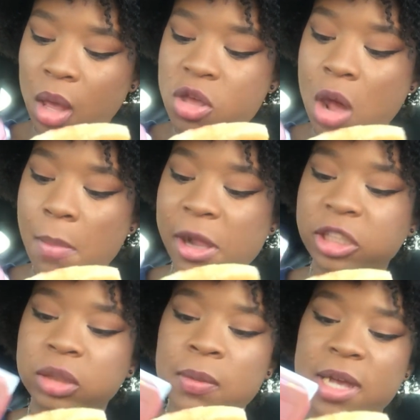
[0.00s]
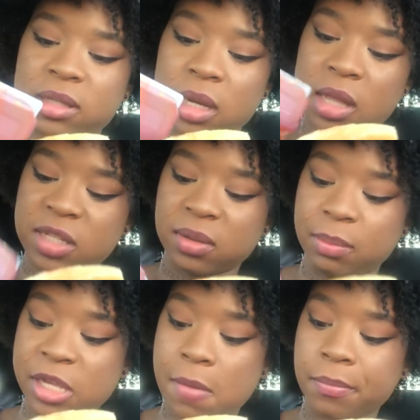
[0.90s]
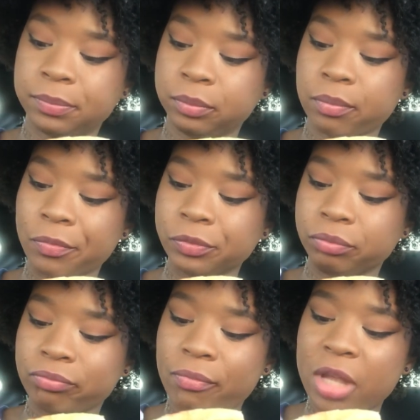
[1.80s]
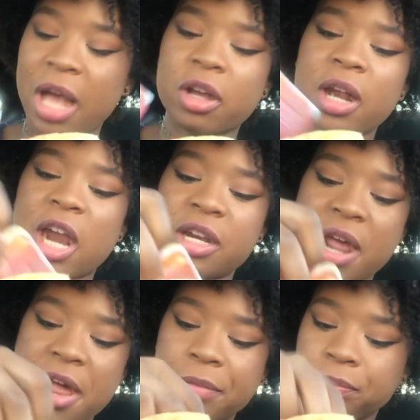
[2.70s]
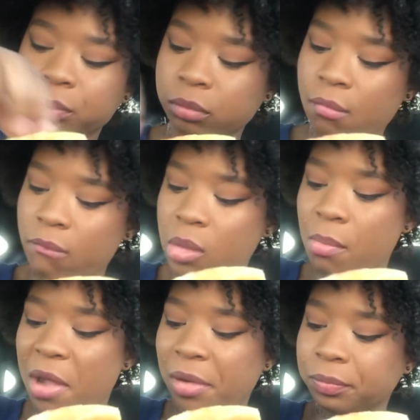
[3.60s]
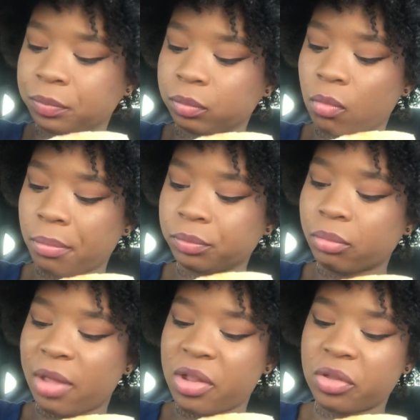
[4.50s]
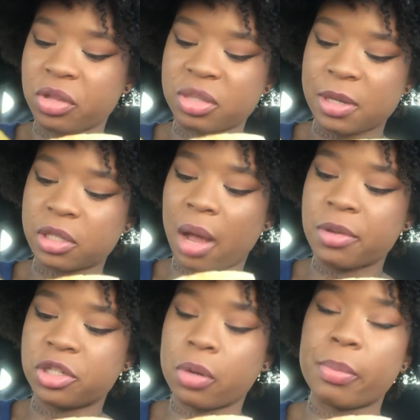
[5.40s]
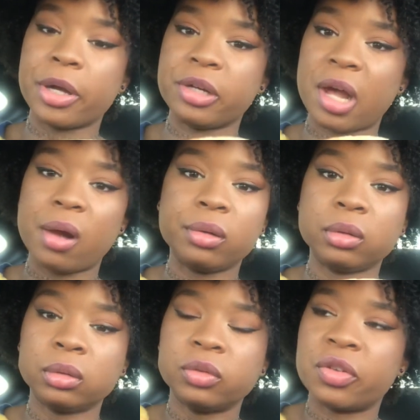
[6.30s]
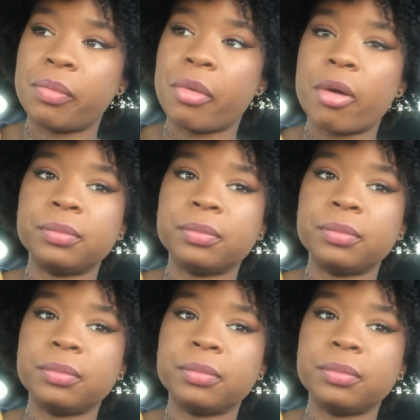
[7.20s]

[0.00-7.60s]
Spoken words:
you know, I managed to pass that class with a B. I could have had an A, but by the end of the semester, I was so burnt out from